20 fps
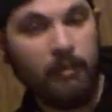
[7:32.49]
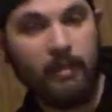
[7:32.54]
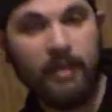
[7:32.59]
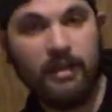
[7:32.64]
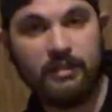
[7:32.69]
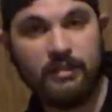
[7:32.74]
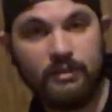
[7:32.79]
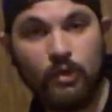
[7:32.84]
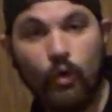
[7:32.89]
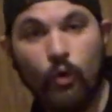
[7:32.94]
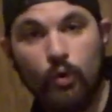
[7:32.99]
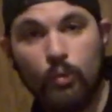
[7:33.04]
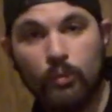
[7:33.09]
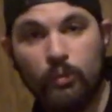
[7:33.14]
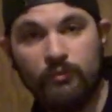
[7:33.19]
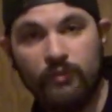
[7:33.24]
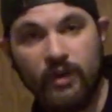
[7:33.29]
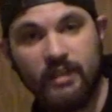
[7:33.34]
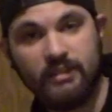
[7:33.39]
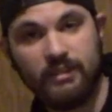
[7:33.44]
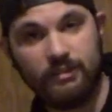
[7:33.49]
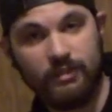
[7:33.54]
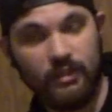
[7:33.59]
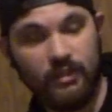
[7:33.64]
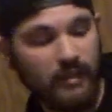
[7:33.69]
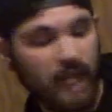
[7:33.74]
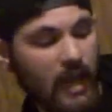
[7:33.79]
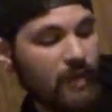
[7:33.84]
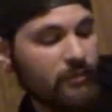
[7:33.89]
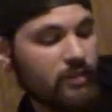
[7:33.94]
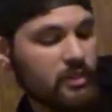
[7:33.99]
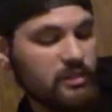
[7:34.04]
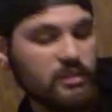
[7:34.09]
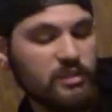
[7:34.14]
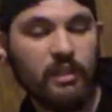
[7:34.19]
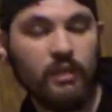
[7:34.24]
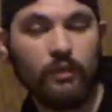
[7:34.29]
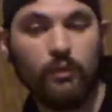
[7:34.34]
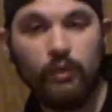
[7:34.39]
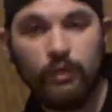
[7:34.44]
made this horrible face and I started laughing. And
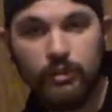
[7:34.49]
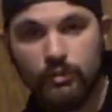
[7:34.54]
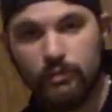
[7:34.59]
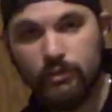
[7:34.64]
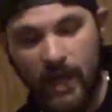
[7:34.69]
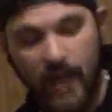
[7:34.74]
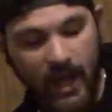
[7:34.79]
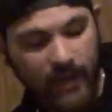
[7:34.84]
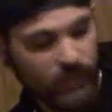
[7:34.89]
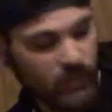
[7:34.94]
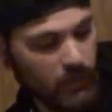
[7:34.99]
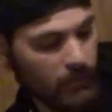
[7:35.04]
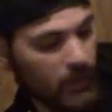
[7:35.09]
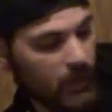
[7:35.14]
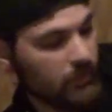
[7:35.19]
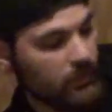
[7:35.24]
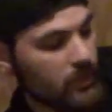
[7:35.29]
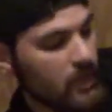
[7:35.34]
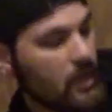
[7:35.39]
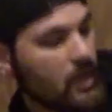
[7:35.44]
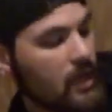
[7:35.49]
she's like, "What are you laughing about?"